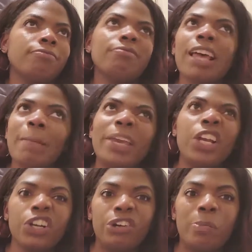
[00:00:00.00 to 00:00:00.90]
not a big
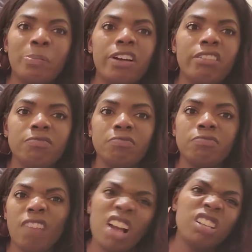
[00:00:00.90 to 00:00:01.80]
girl, but
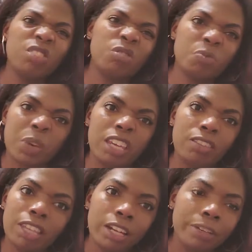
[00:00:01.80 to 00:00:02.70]
I could lose some weight,
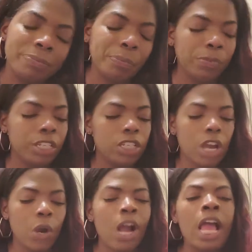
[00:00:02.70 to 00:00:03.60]
you know.
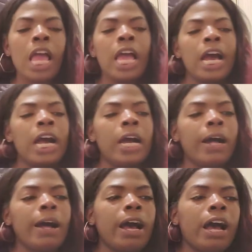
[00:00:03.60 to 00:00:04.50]
So
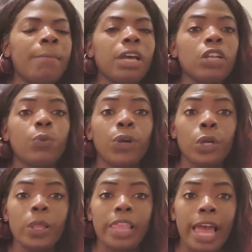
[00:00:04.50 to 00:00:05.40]
I'm gonna
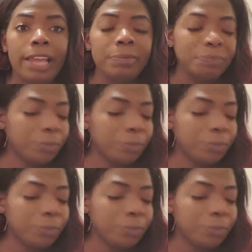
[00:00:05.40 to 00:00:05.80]
work on that.